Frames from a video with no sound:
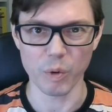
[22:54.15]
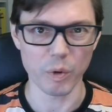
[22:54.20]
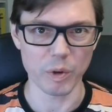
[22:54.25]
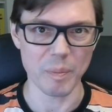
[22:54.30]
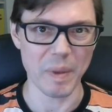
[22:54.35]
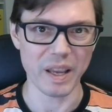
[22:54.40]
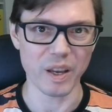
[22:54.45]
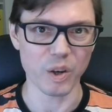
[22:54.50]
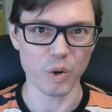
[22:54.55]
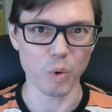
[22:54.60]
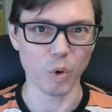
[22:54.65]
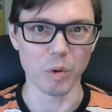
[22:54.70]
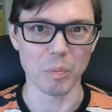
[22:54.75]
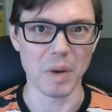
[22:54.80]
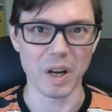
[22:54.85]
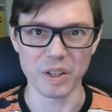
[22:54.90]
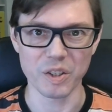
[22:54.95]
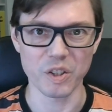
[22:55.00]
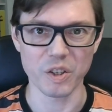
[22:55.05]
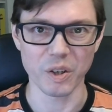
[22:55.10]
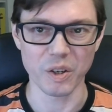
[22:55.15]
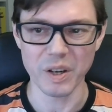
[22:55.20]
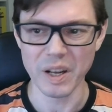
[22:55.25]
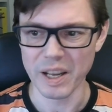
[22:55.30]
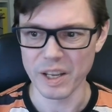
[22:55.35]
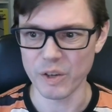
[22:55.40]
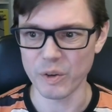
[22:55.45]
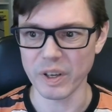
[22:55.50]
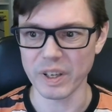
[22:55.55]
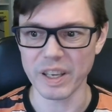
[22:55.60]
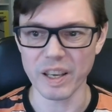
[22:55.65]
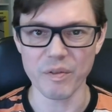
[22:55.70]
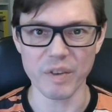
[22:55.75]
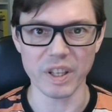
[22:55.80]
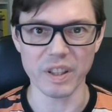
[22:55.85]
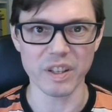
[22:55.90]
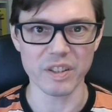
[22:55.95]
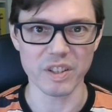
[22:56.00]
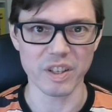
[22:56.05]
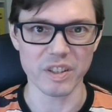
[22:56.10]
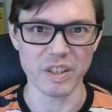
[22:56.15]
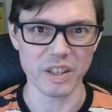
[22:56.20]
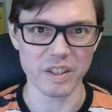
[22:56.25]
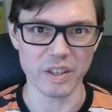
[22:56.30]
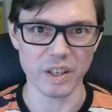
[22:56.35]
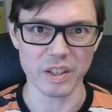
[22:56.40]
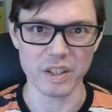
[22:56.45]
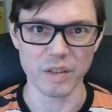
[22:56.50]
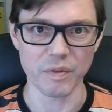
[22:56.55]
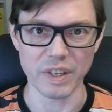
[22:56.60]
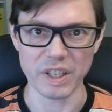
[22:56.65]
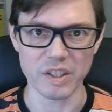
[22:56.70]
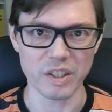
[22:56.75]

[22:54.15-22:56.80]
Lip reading: would make a cool monster. You could give it the statistics of a